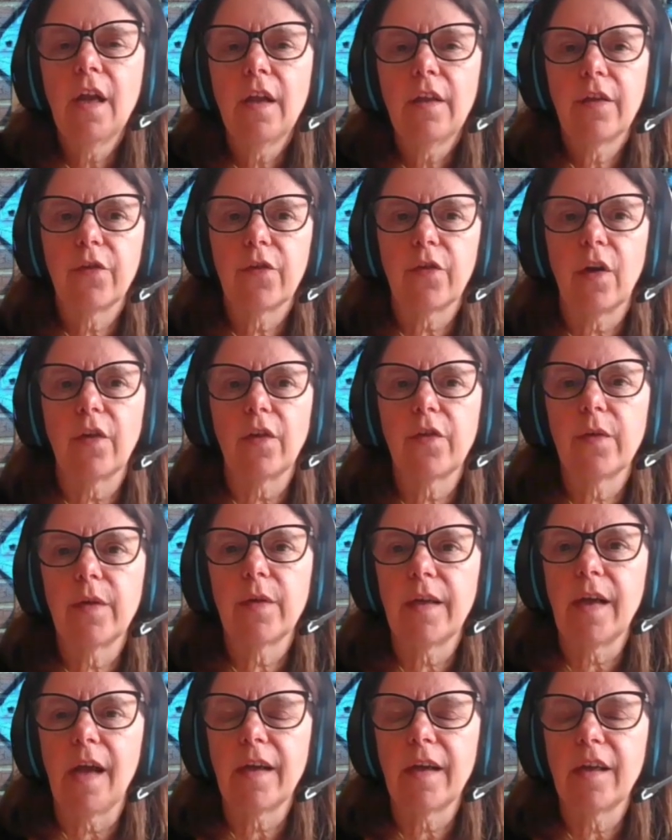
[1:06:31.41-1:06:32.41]
There's also a
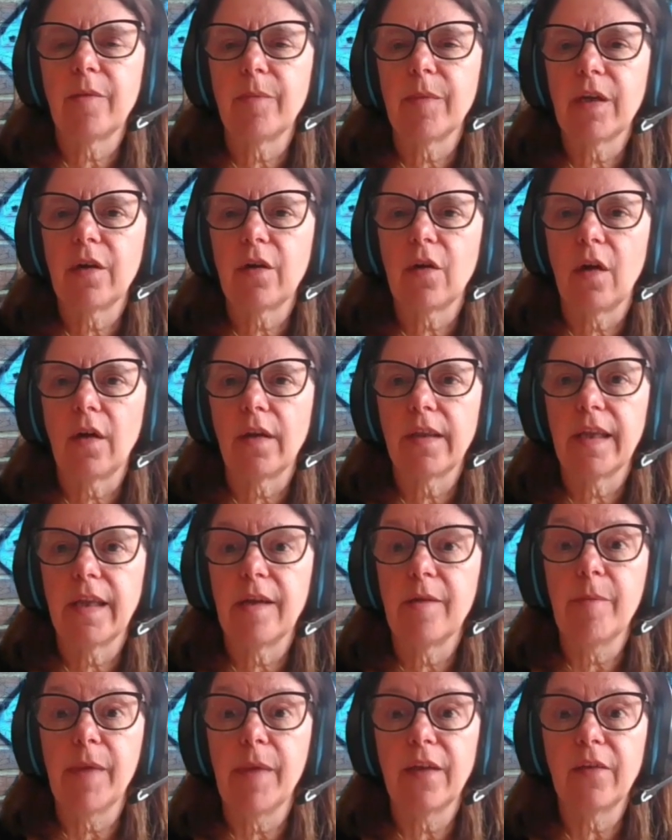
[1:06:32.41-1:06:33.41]
document called the
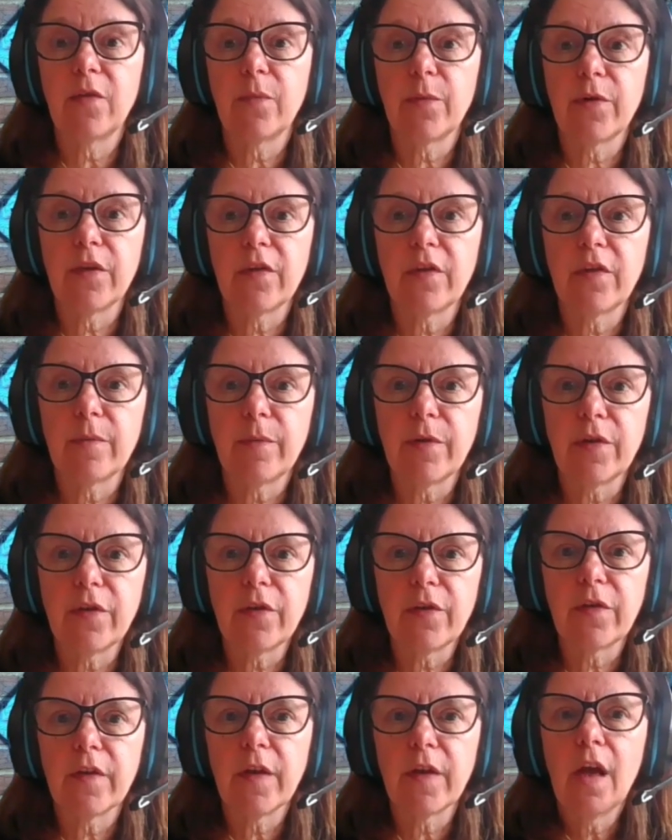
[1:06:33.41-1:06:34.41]
Jemez
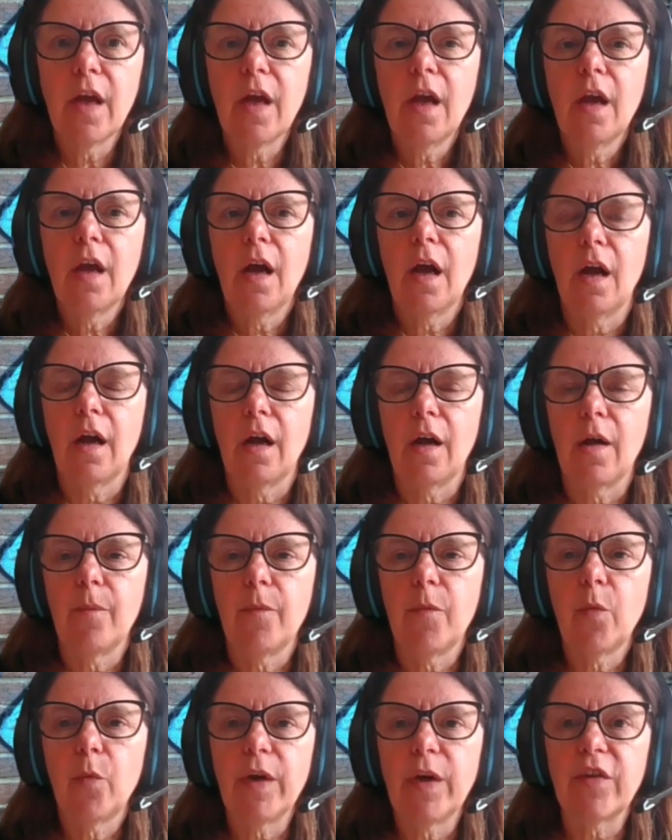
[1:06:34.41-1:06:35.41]
Principles,
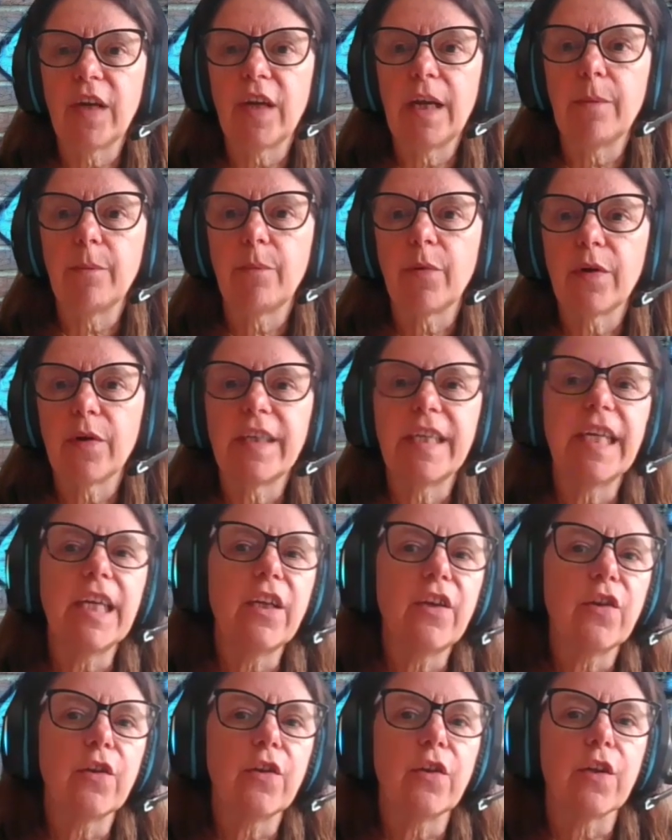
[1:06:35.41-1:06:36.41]
which in
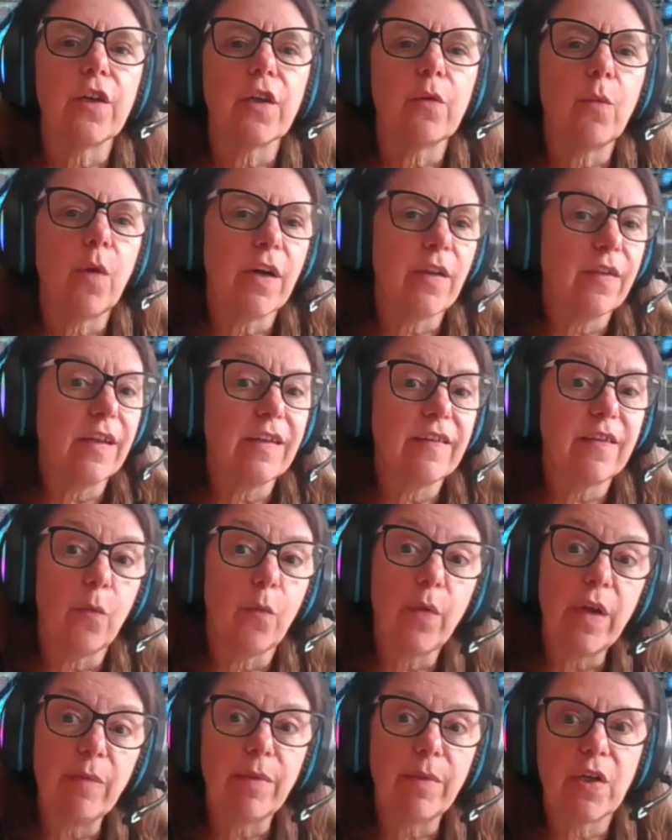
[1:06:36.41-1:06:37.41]
particular, one of the things that
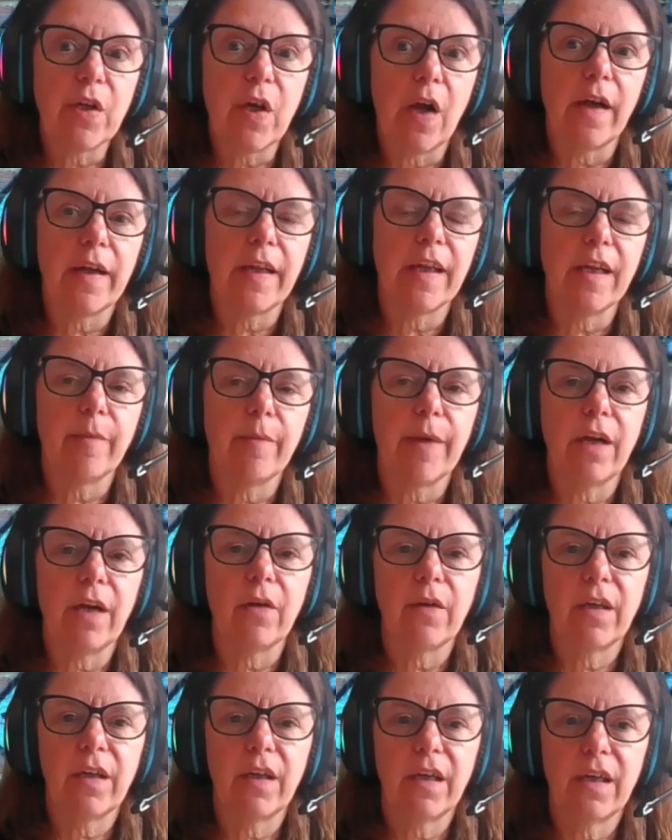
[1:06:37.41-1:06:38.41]
we've been talking
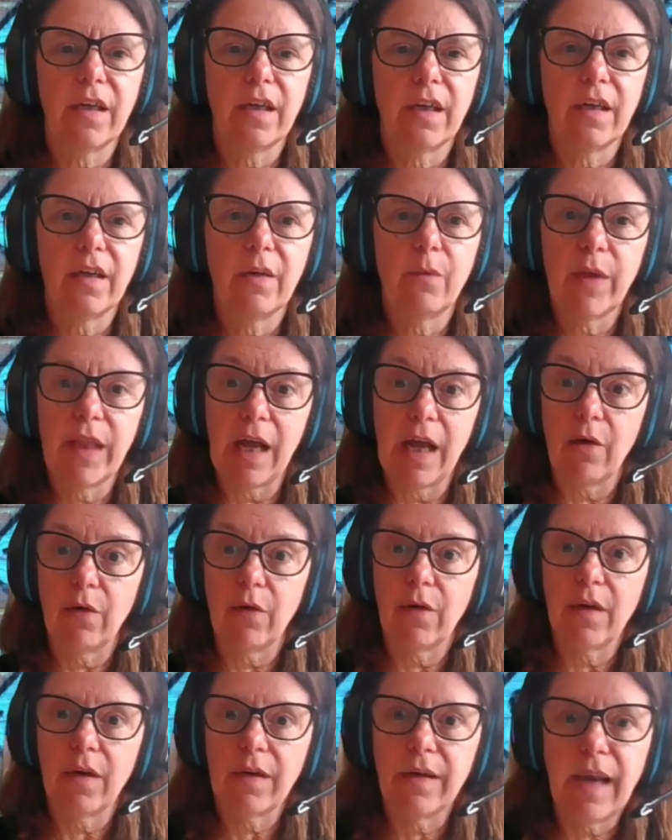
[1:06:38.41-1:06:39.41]
about without
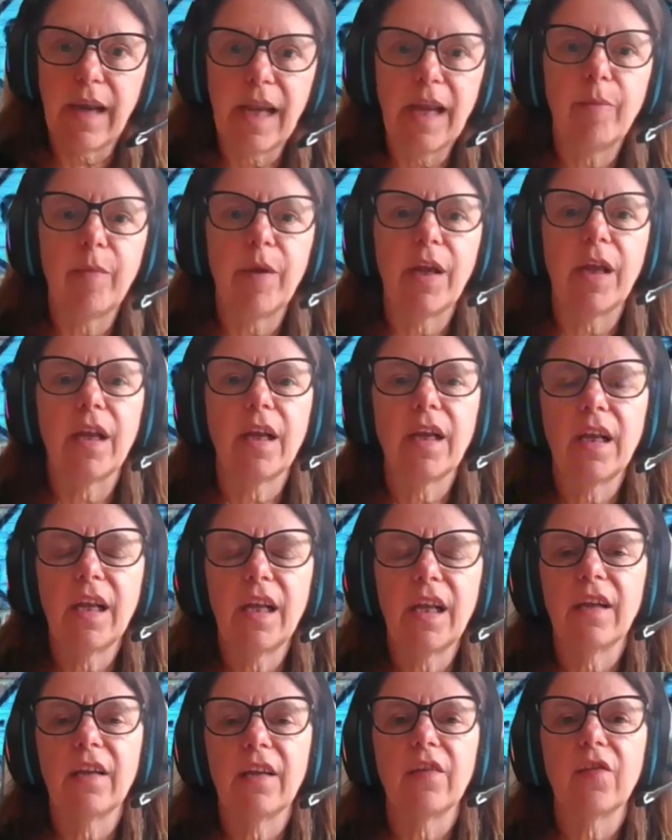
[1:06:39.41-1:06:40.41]
naming
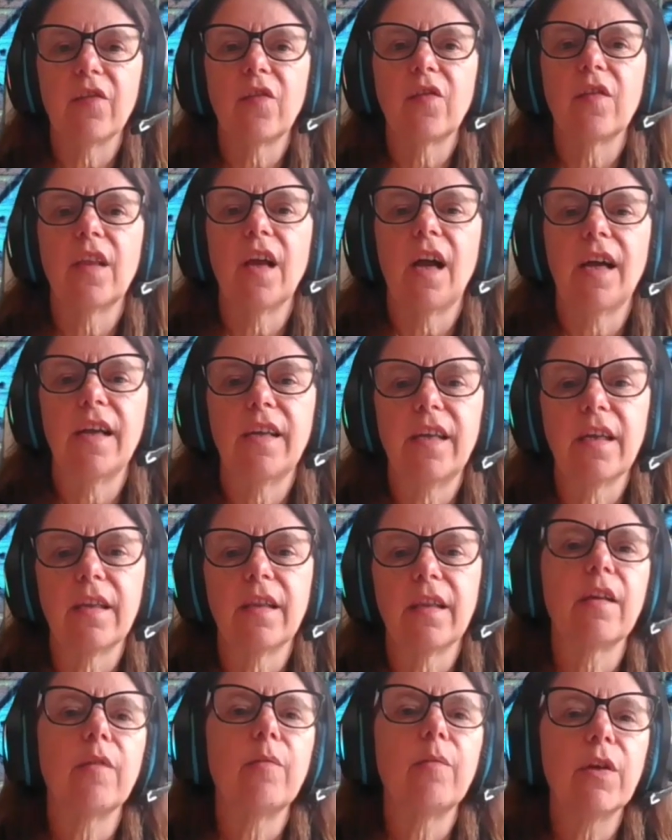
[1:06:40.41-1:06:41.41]
is the idea
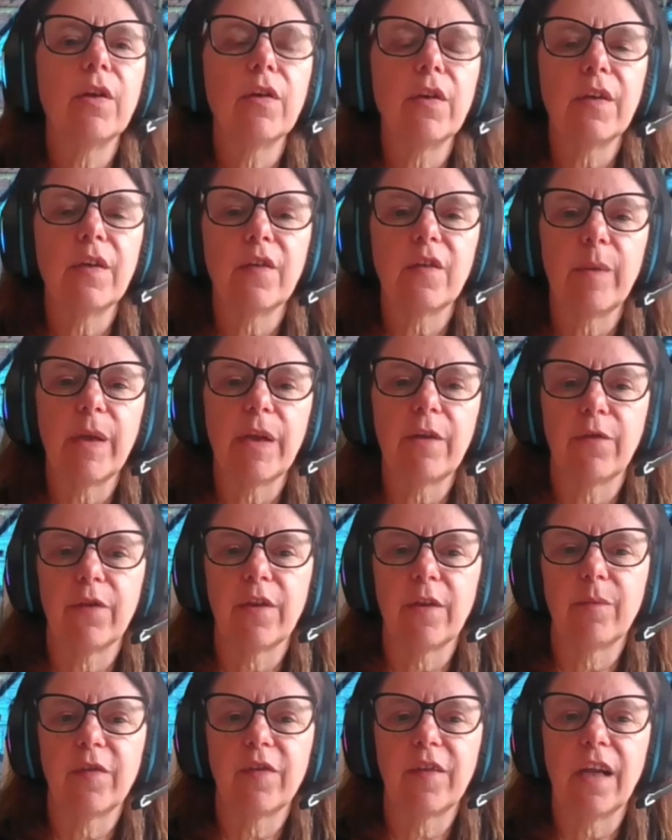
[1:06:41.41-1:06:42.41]
that communities speak for
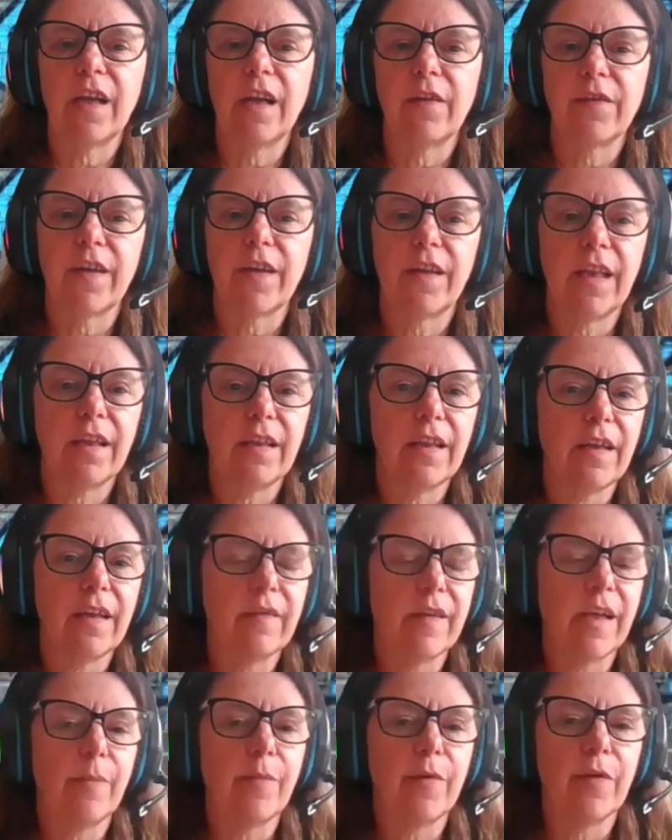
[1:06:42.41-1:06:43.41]
themselves. I think the
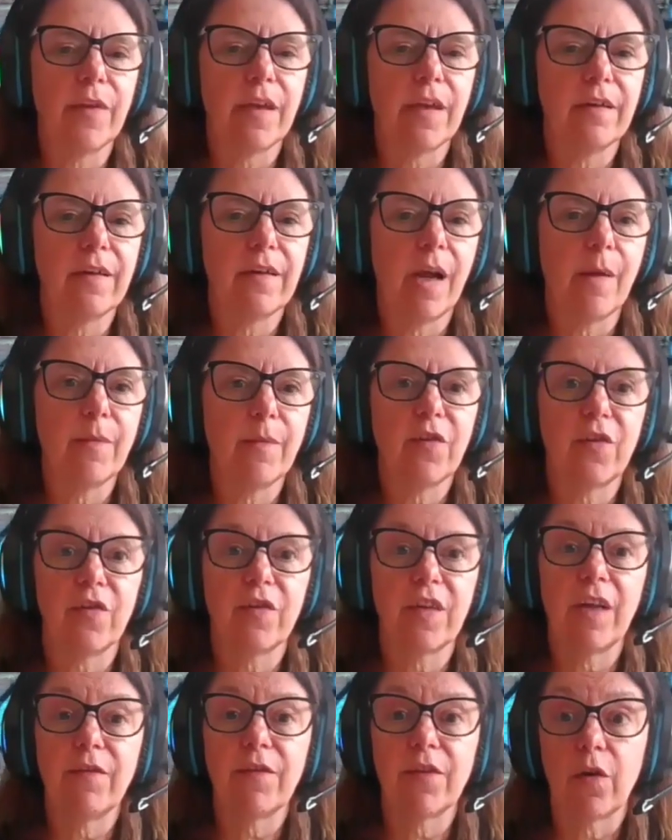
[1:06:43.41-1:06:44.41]
example that Thomas
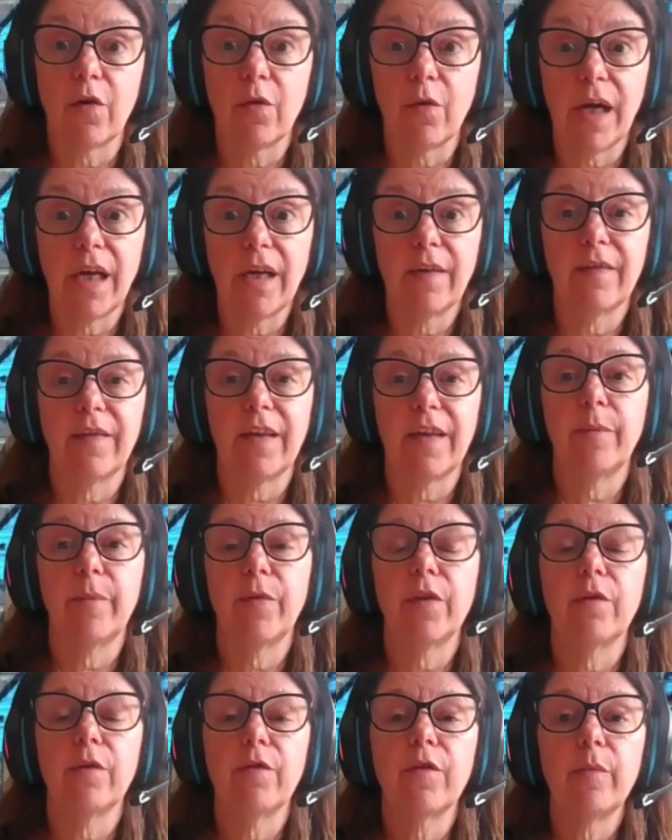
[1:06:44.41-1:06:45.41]
just gave is a great
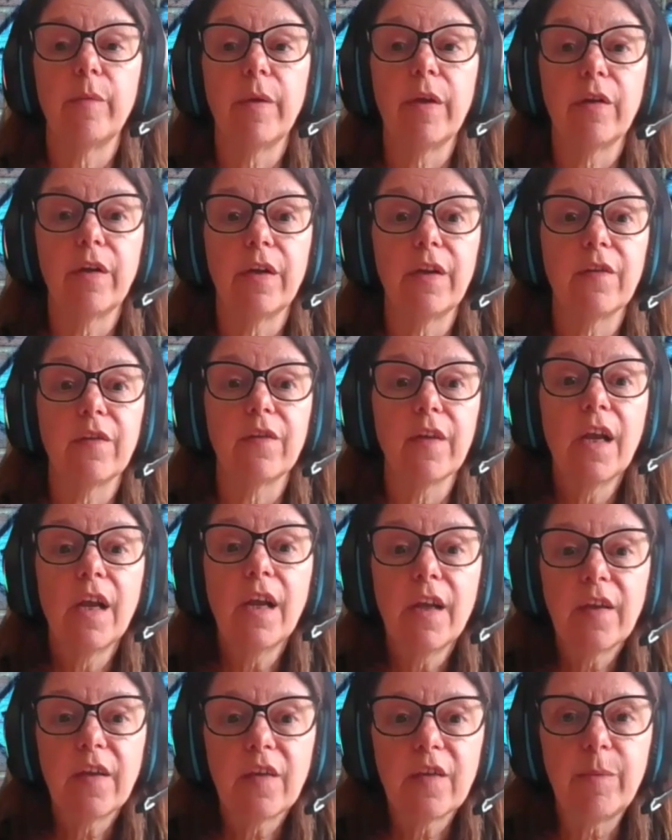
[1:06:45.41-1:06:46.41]
example of communities
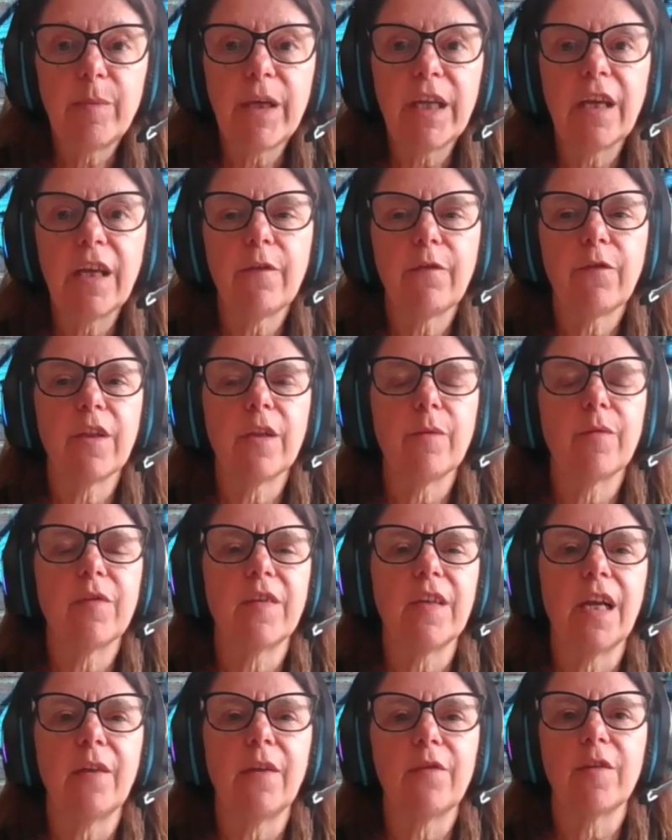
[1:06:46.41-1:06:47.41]
speaking for
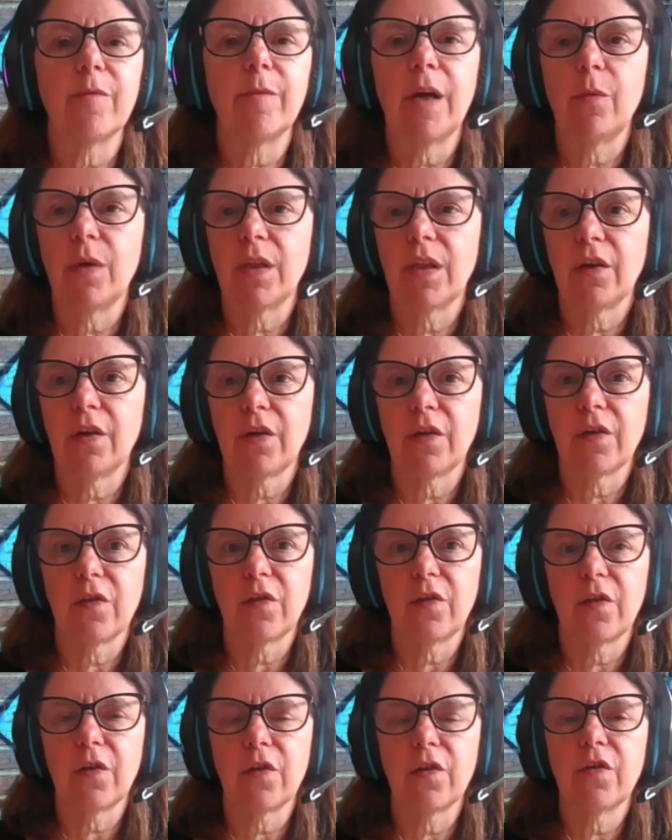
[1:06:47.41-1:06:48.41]
themselves about what their
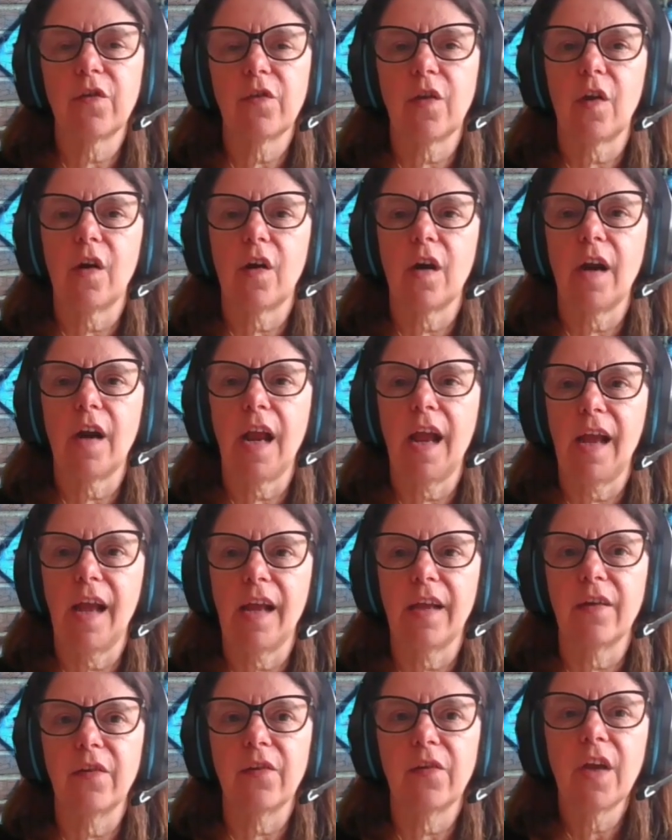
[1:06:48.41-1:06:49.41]
concerns are,
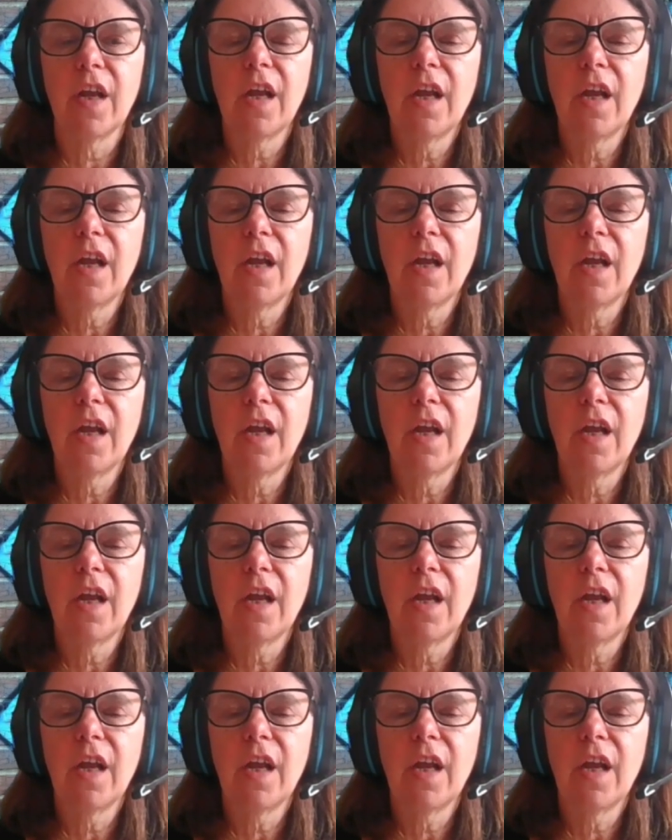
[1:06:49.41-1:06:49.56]
and